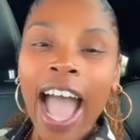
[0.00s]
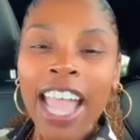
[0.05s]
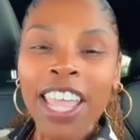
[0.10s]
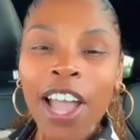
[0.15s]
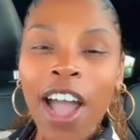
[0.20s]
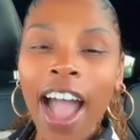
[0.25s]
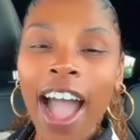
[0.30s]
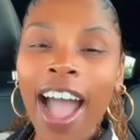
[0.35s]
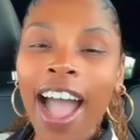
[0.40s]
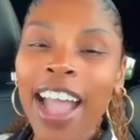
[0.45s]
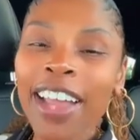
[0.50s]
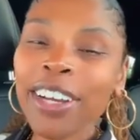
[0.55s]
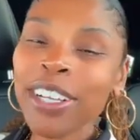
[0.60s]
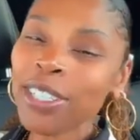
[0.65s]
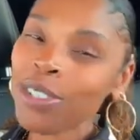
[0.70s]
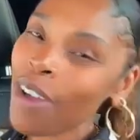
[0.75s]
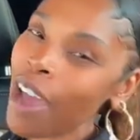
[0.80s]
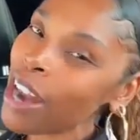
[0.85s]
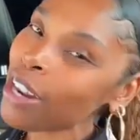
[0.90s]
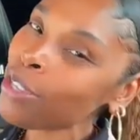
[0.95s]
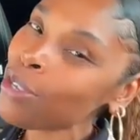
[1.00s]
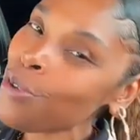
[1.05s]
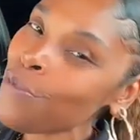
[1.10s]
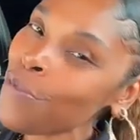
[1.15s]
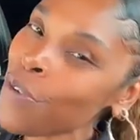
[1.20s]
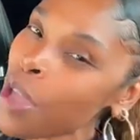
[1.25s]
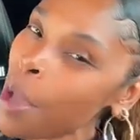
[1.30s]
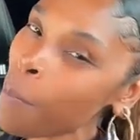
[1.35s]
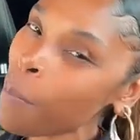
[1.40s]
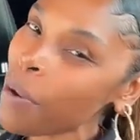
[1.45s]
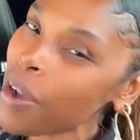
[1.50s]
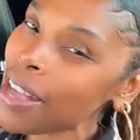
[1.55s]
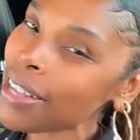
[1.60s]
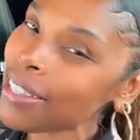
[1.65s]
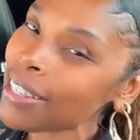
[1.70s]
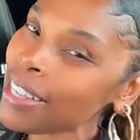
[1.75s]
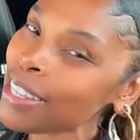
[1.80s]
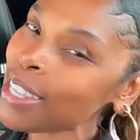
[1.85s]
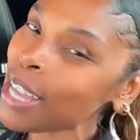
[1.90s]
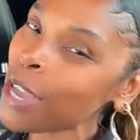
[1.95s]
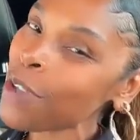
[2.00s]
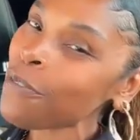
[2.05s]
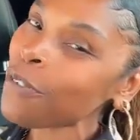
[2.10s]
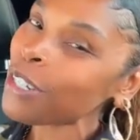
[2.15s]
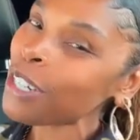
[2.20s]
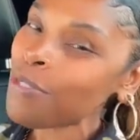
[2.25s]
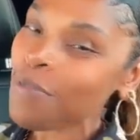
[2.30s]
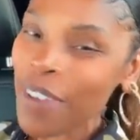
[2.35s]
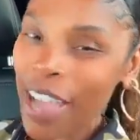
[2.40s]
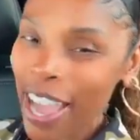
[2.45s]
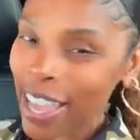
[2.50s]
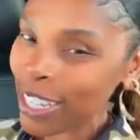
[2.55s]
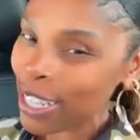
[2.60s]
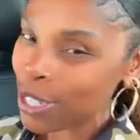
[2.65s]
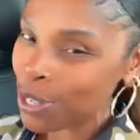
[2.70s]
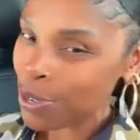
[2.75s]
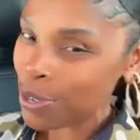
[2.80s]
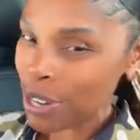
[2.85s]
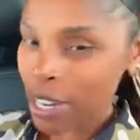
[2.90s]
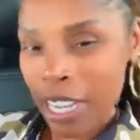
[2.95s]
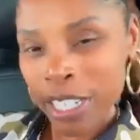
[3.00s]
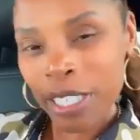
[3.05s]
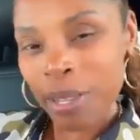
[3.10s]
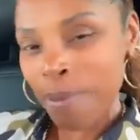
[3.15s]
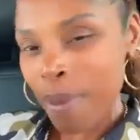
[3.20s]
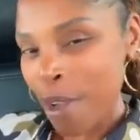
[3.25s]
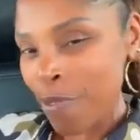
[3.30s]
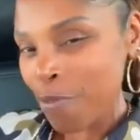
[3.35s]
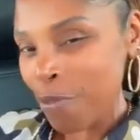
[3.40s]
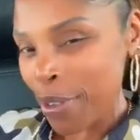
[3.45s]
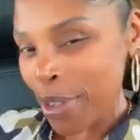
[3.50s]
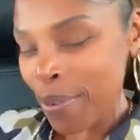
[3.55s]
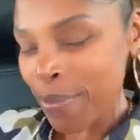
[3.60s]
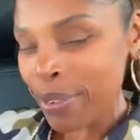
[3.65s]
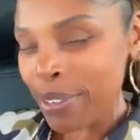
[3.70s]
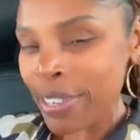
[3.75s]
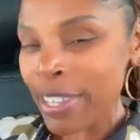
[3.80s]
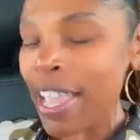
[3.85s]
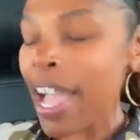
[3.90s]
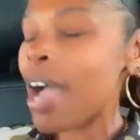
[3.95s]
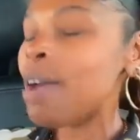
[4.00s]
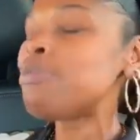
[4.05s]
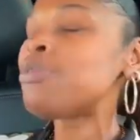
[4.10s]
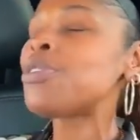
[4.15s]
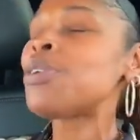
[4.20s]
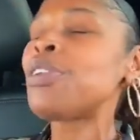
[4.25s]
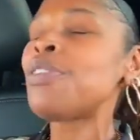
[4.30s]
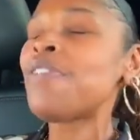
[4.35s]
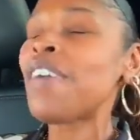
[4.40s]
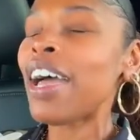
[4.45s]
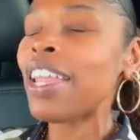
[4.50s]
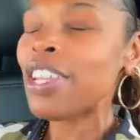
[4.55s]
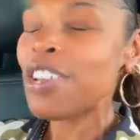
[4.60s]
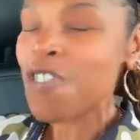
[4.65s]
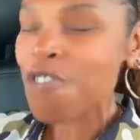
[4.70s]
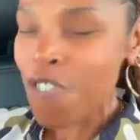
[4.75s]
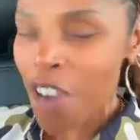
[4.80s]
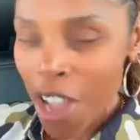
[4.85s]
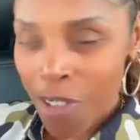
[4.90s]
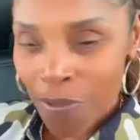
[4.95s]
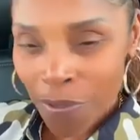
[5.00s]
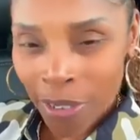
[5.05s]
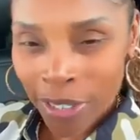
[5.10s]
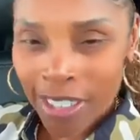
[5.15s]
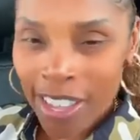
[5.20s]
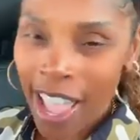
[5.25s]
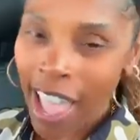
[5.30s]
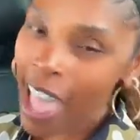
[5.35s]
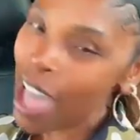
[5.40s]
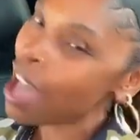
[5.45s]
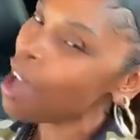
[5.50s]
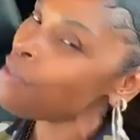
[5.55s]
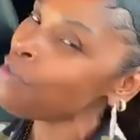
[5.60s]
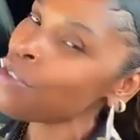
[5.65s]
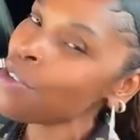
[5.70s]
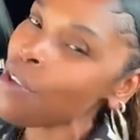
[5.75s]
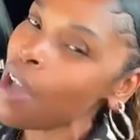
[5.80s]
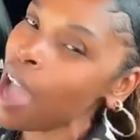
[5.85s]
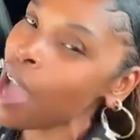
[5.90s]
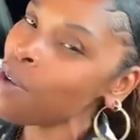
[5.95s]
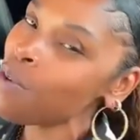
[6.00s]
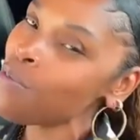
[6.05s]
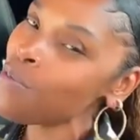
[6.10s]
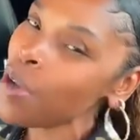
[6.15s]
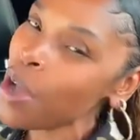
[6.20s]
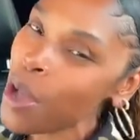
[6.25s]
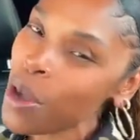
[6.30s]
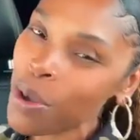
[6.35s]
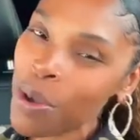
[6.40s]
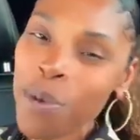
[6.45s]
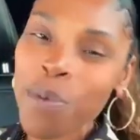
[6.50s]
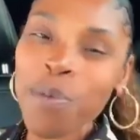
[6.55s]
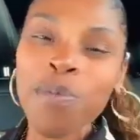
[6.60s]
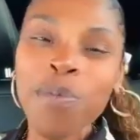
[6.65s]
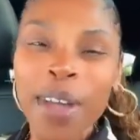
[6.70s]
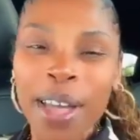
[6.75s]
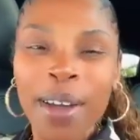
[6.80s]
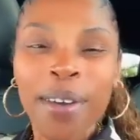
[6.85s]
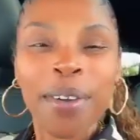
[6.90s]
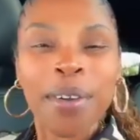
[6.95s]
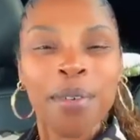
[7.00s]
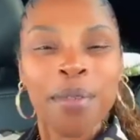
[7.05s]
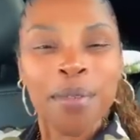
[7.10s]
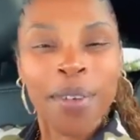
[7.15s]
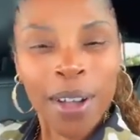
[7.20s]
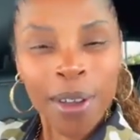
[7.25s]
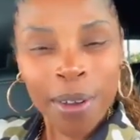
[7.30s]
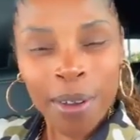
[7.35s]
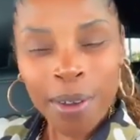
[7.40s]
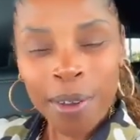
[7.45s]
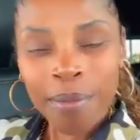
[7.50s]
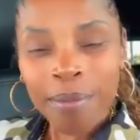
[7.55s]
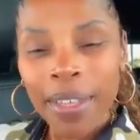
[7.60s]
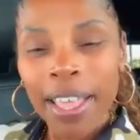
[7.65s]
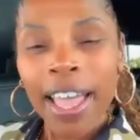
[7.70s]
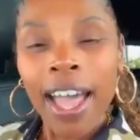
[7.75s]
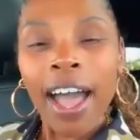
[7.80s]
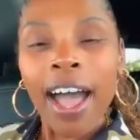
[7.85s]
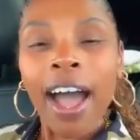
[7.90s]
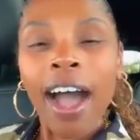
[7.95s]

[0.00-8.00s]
Hi, Your Highness. Gratitude for your presence. Thank you for divinely tuning into my frequency. I'm so divinely grateful to have you, and welcome.